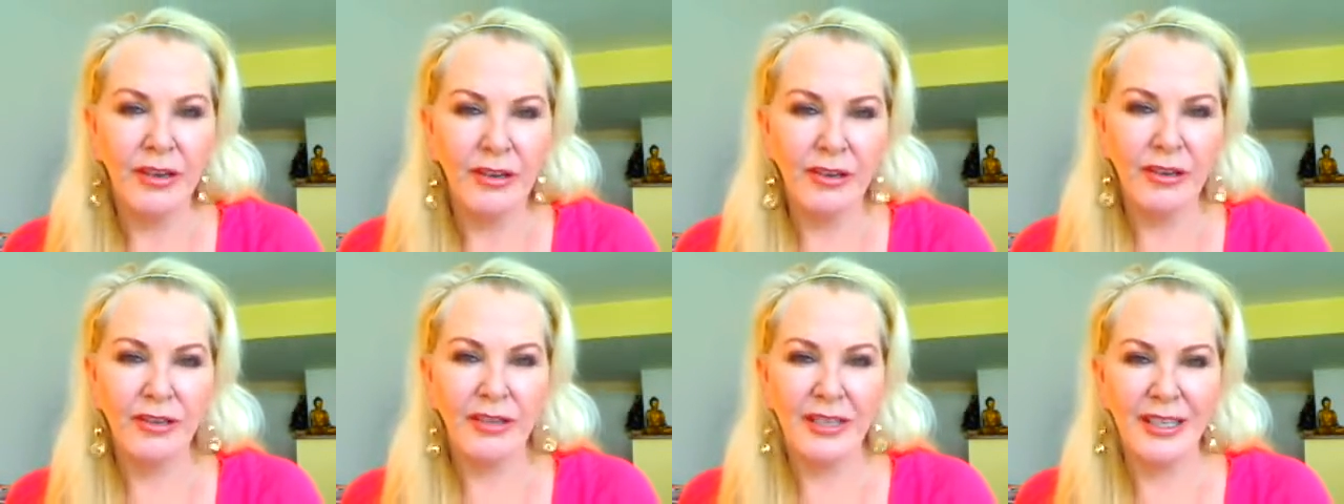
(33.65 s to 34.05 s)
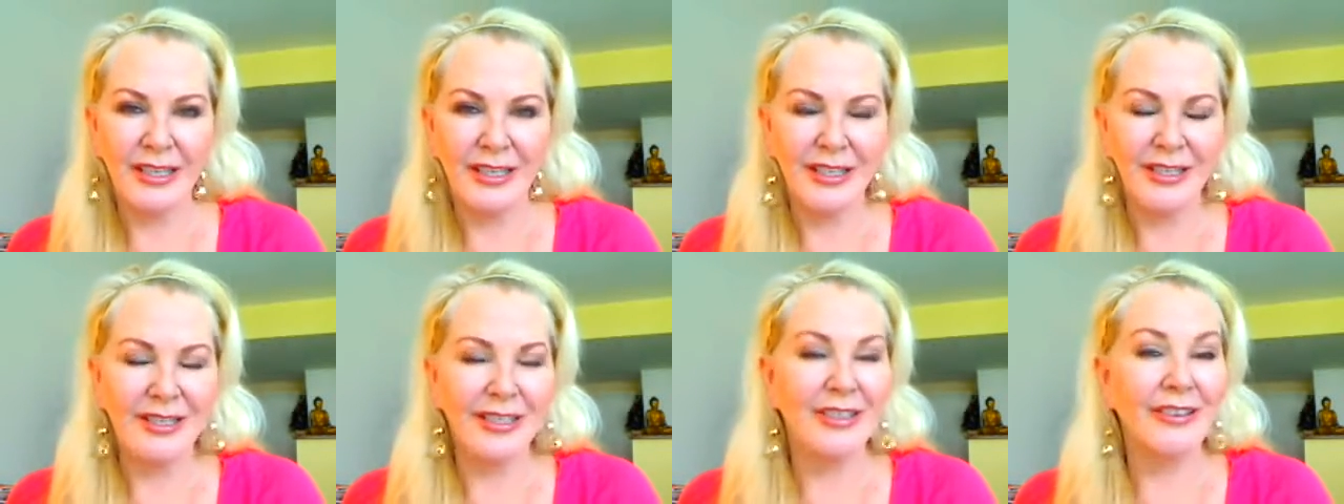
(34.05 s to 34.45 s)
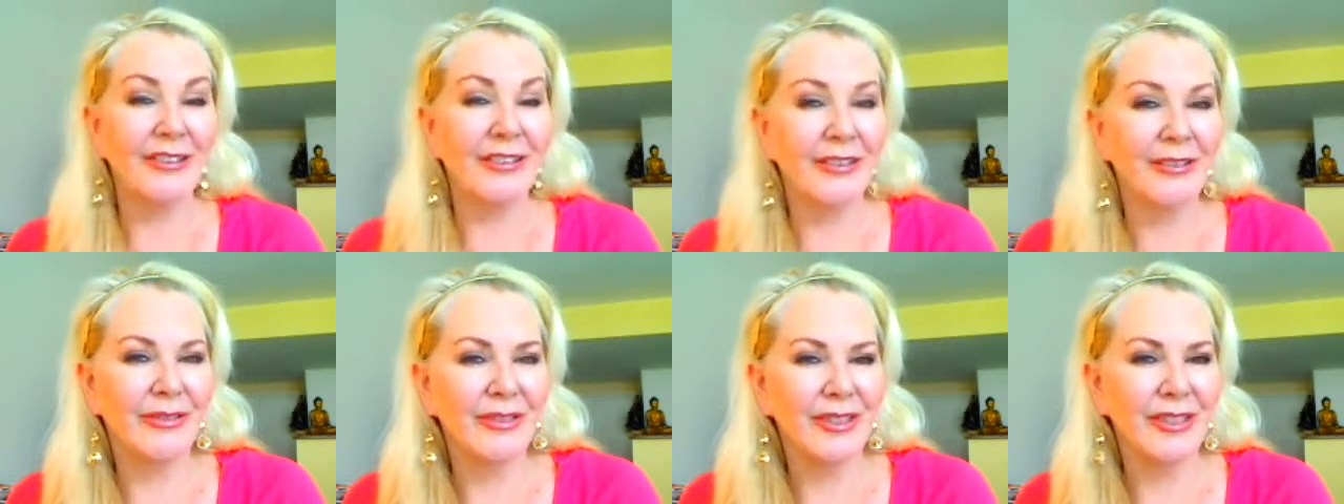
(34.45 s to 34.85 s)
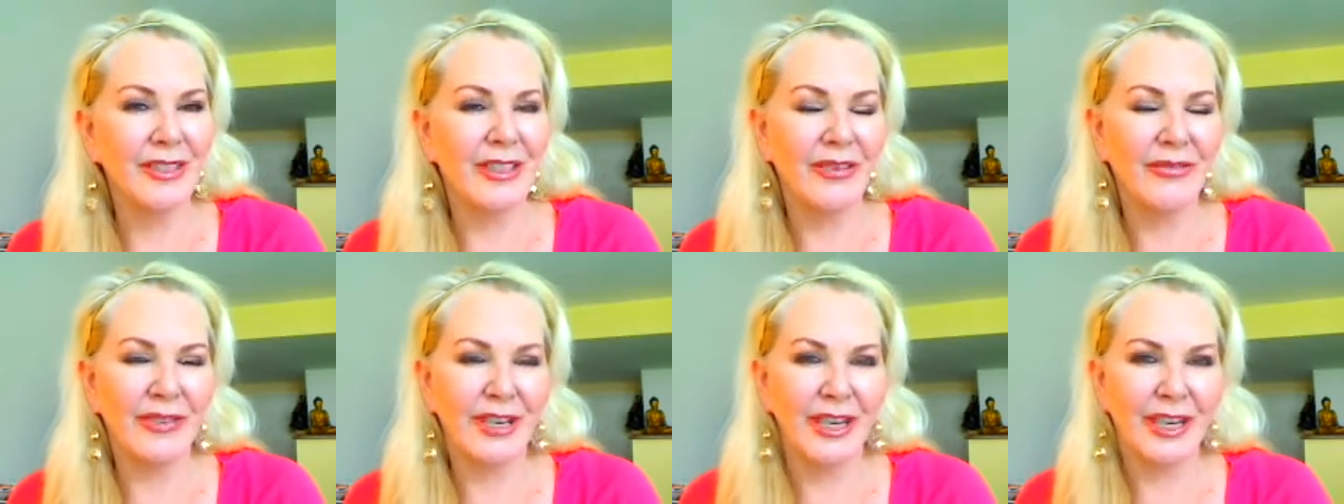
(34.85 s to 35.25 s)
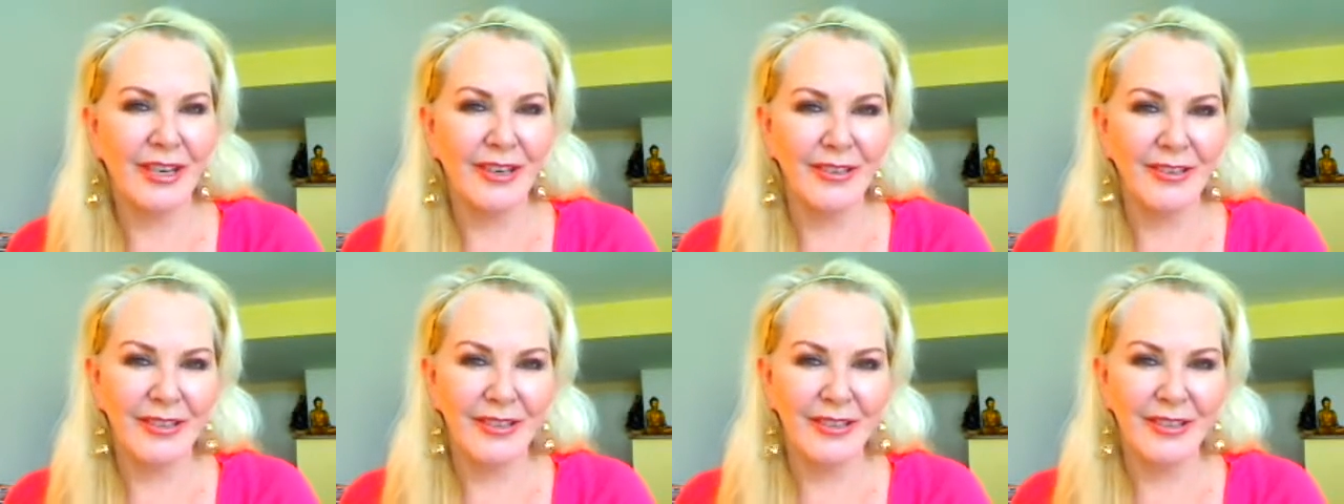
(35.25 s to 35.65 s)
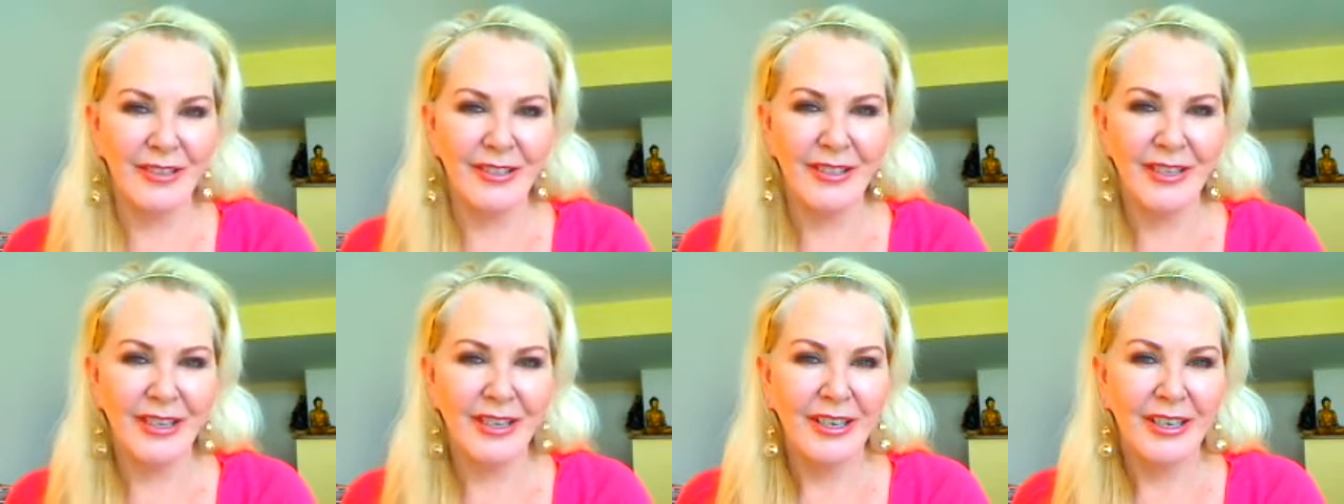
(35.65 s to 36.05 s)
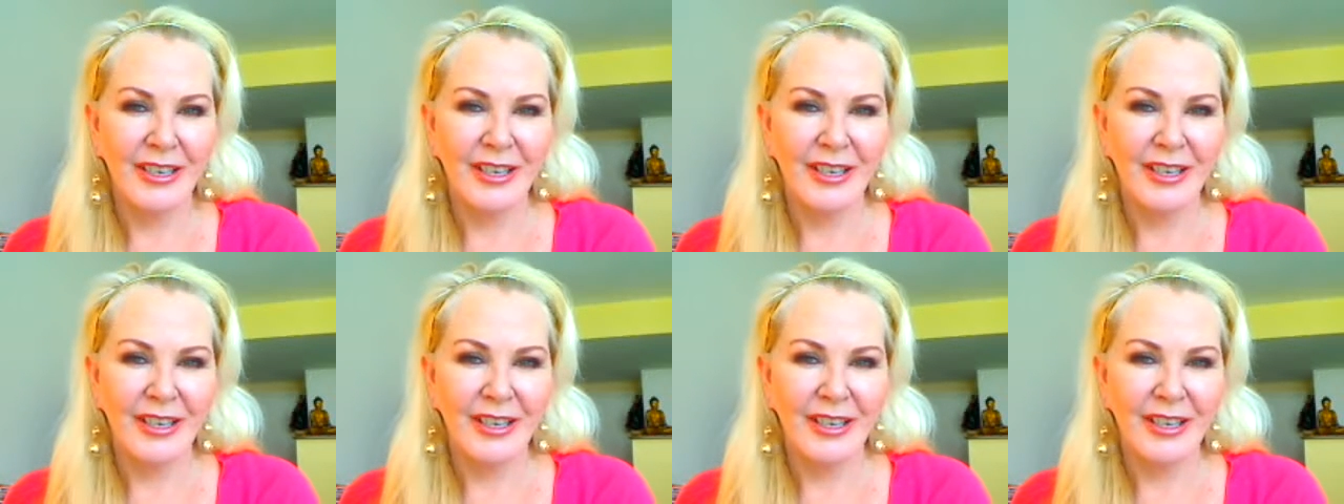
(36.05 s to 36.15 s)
not necessarily what somebody else is.